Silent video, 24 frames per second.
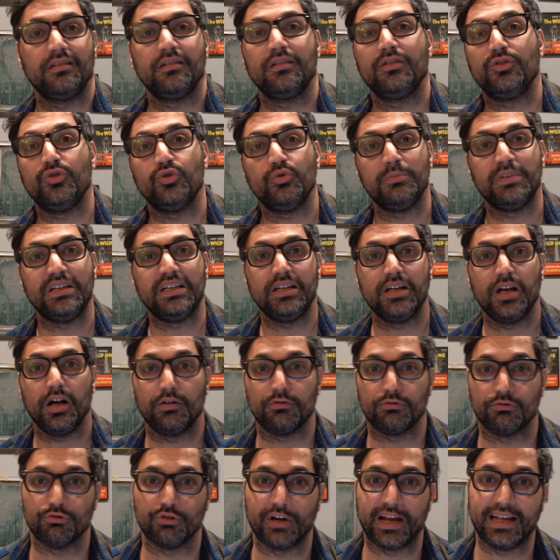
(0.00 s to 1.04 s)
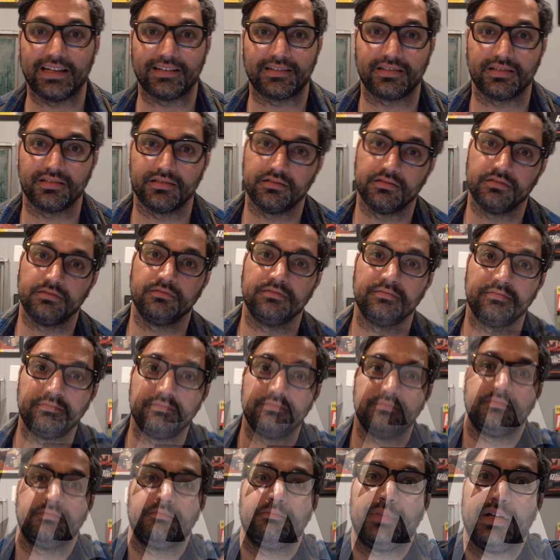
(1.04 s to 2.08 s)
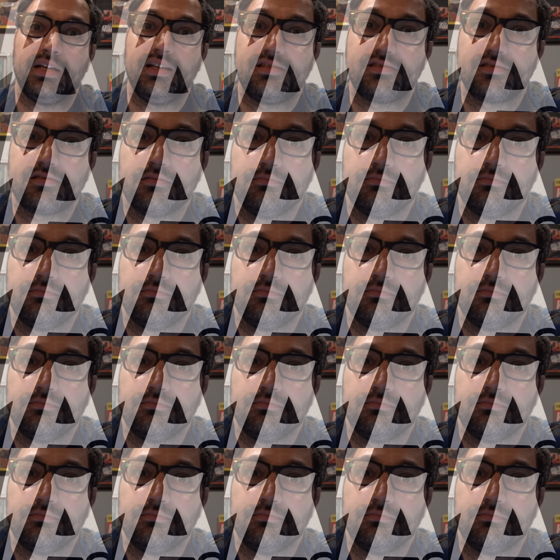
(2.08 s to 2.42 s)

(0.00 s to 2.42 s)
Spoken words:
to me rant. Peace.